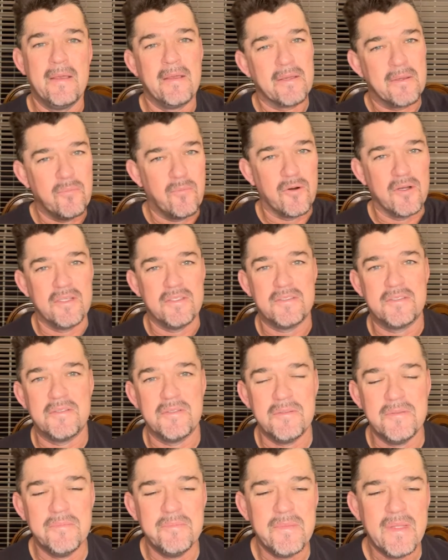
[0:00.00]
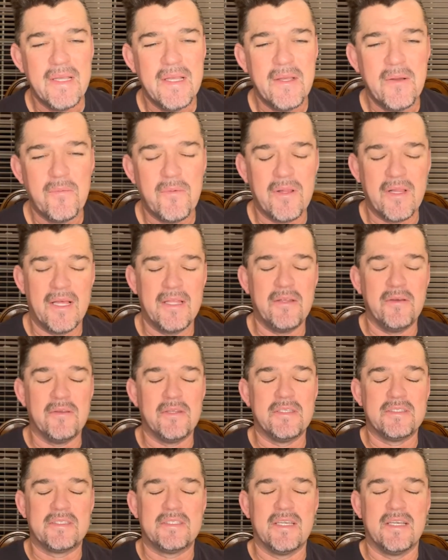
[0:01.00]
Good morning, Sue. Well, I know
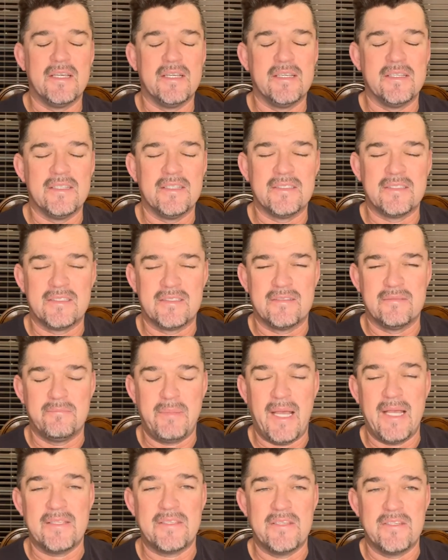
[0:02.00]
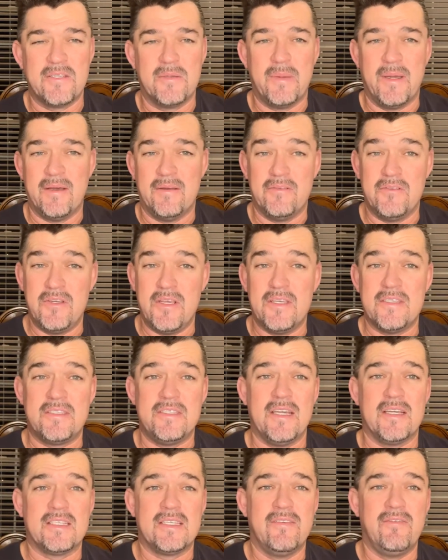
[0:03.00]
this this passage is about Jesus'
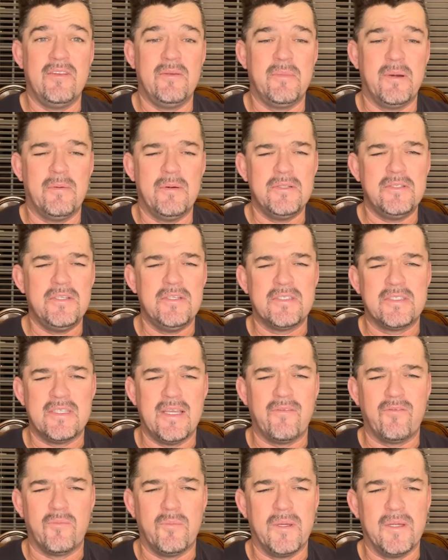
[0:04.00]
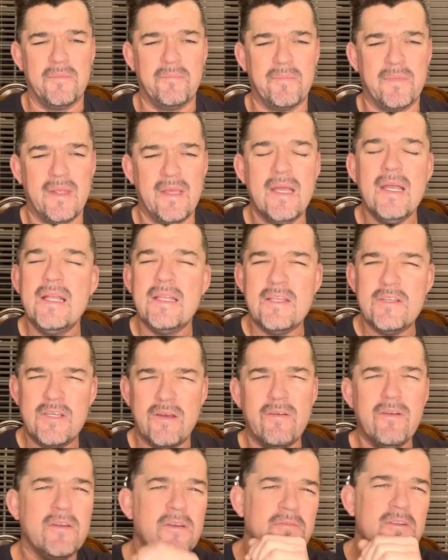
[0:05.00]
activity, but I want you to think for a minute. Did
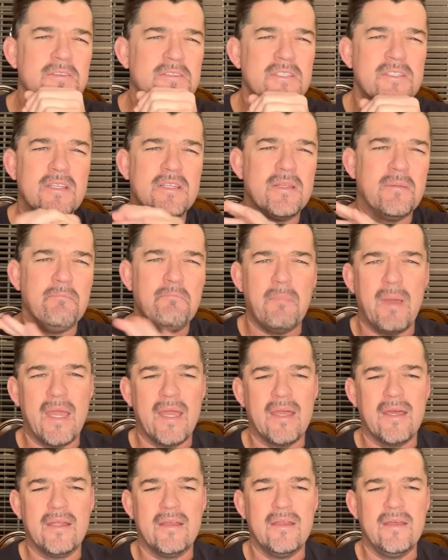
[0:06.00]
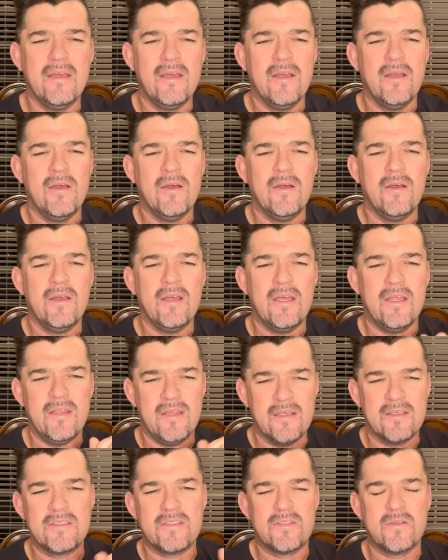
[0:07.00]
you ever notice that the man in
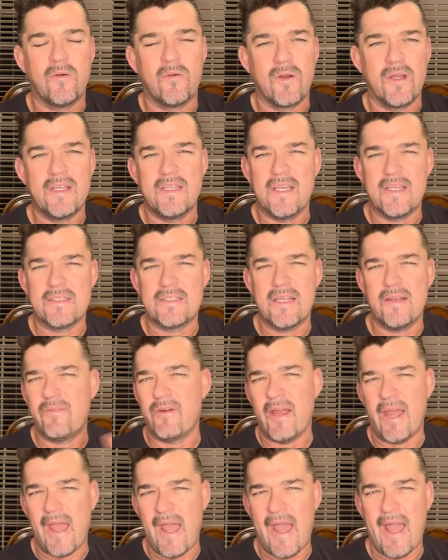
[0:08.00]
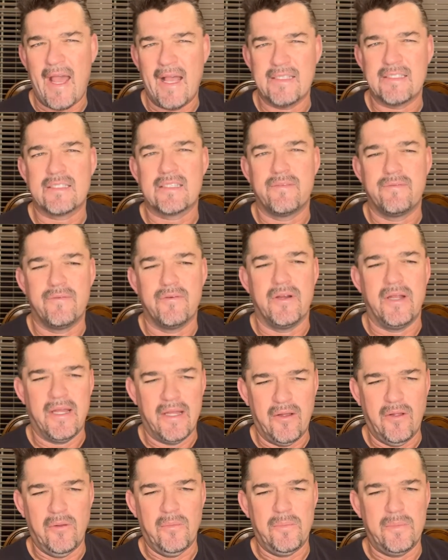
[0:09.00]
this story doesn't ever ask for
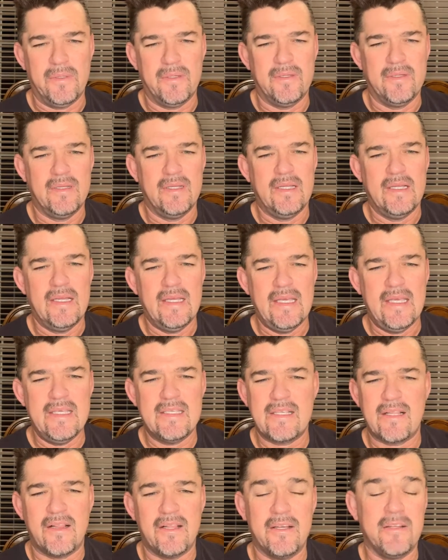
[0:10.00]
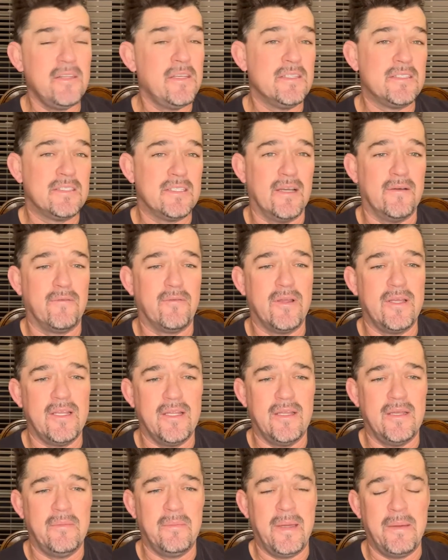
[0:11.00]
help? He's clearly suffering,
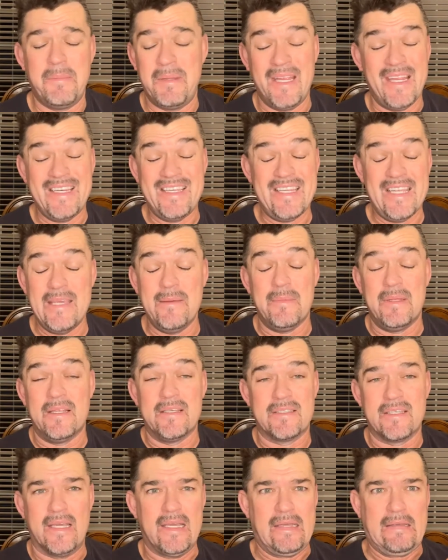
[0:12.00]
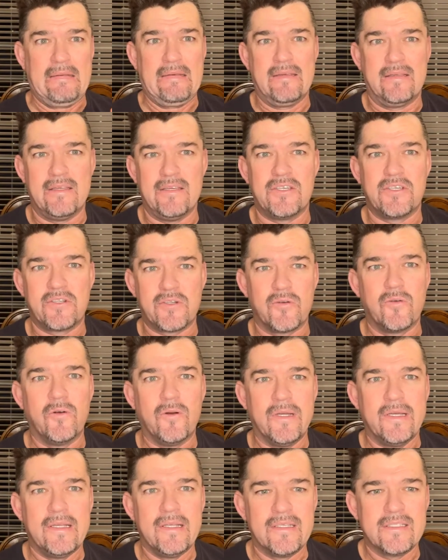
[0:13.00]
and I mean, a demon is like
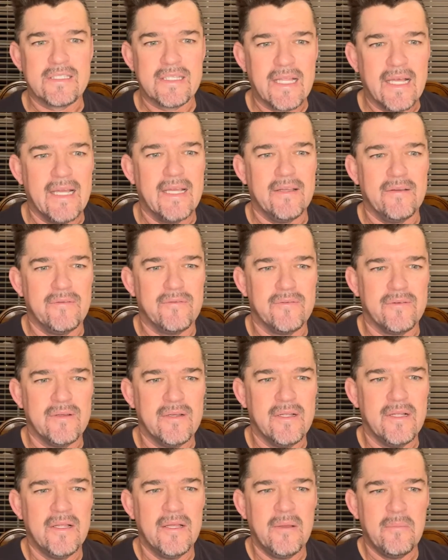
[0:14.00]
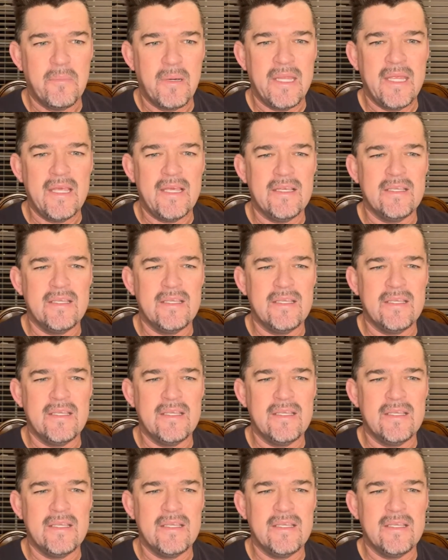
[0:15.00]
destroying his life, but he